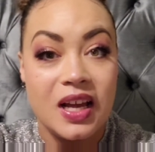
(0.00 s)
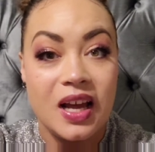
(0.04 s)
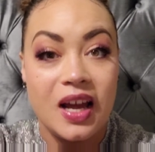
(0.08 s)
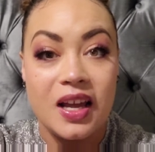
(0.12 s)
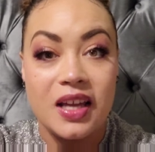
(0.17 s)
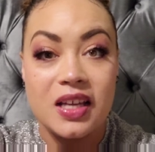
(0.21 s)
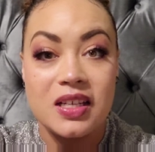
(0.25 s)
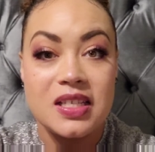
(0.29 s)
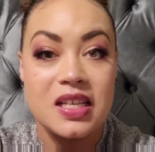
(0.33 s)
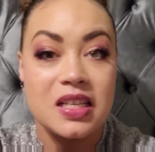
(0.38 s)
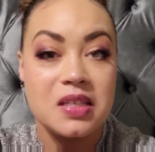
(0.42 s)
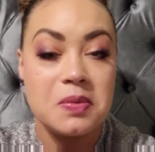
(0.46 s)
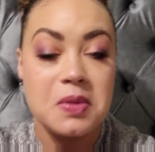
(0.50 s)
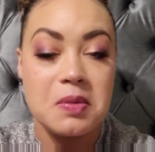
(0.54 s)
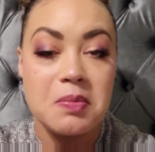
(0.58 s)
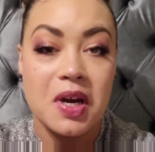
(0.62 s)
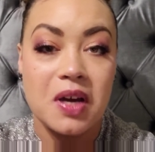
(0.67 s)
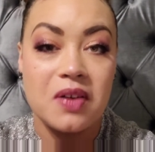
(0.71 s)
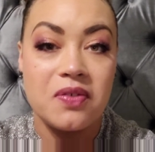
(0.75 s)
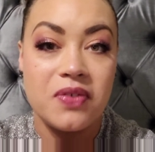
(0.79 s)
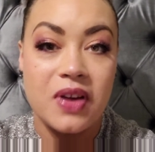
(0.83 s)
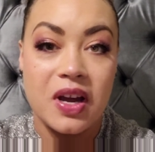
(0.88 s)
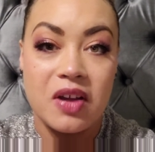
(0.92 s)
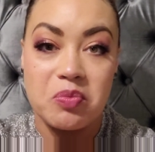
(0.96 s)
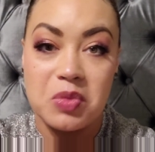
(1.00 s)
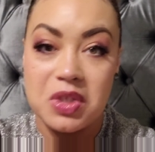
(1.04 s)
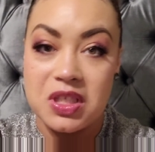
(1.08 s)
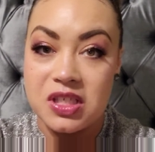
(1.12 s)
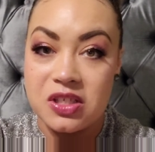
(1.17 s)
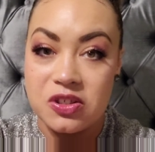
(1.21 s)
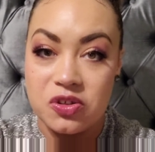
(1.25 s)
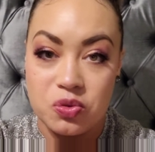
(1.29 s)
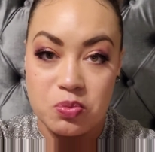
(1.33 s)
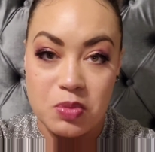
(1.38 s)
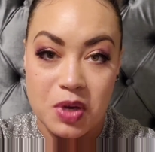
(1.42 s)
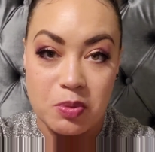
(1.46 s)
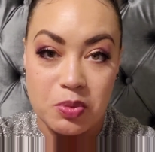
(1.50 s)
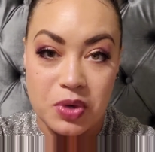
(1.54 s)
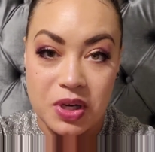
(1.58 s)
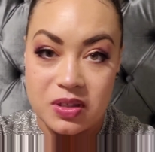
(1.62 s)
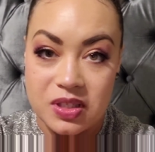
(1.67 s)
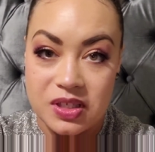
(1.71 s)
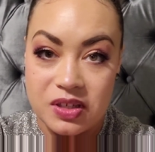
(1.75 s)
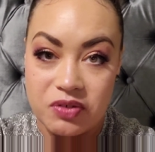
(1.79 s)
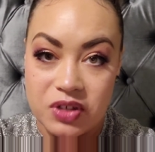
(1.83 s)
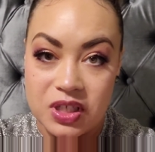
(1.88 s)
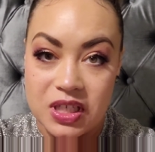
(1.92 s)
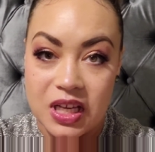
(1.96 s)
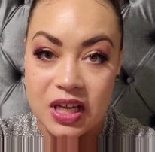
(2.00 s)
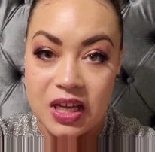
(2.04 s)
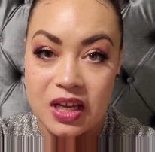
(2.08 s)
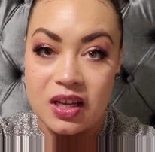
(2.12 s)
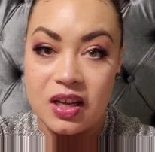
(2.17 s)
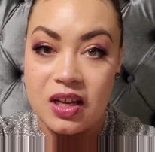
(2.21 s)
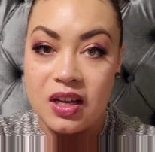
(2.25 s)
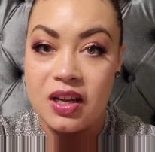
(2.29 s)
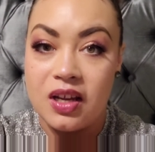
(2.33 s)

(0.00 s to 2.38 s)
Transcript: It takes me about 5 minutes to do my brows every day.